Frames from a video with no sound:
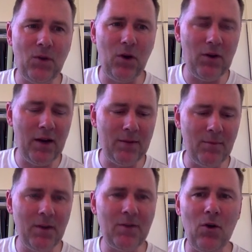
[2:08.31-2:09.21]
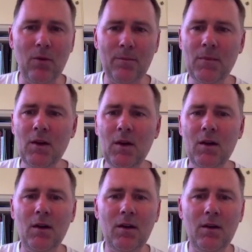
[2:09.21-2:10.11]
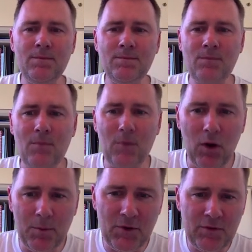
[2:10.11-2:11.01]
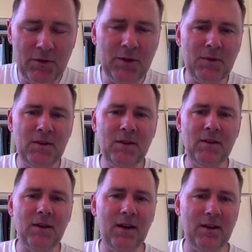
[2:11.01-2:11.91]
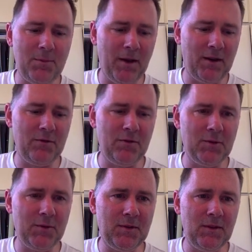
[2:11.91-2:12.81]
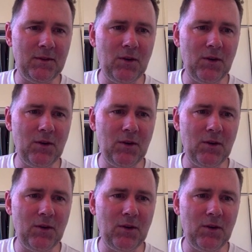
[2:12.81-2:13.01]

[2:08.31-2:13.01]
All right, let's go. Observed frequencies and expected frequencies.